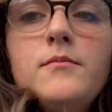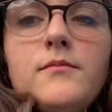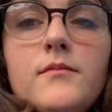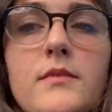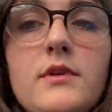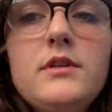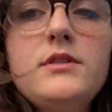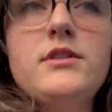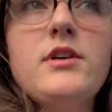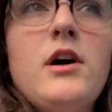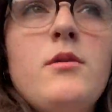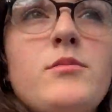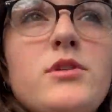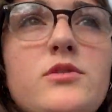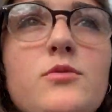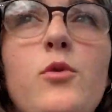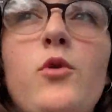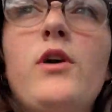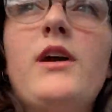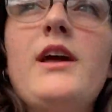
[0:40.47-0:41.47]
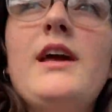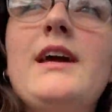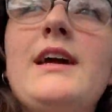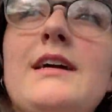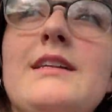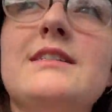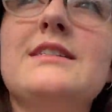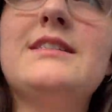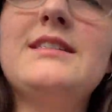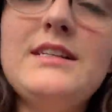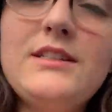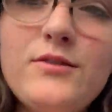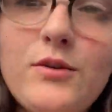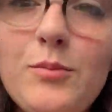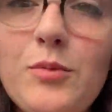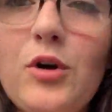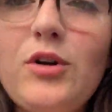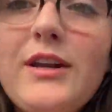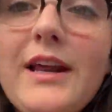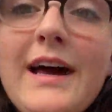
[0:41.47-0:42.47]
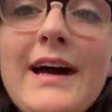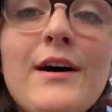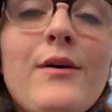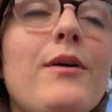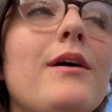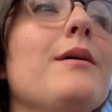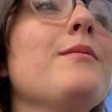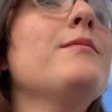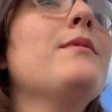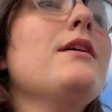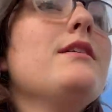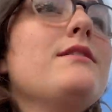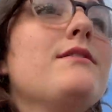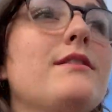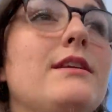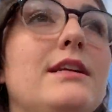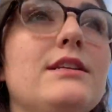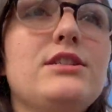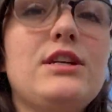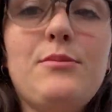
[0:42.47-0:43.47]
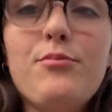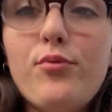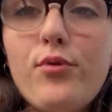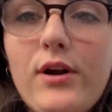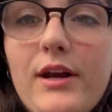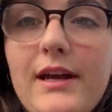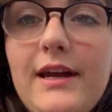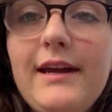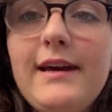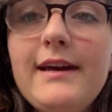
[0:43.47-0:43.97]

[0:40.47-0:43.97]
So I'm just walking into sixth form block now. I'm literally bricking